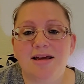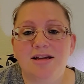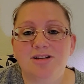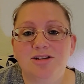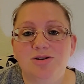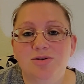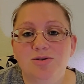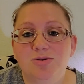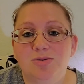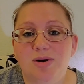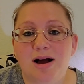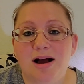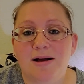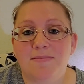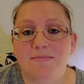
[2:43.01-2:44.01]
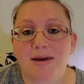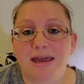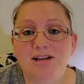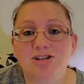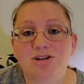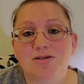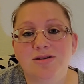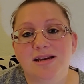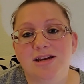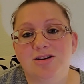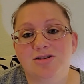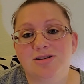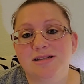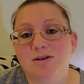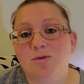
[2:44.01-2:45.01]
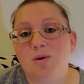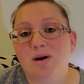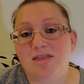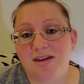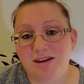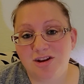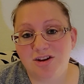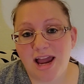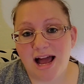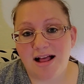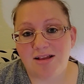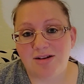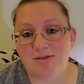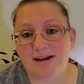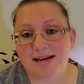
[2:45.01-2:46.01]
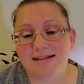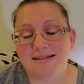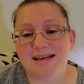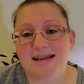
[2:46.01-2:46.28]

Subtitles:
to make sure that you're still within your calories,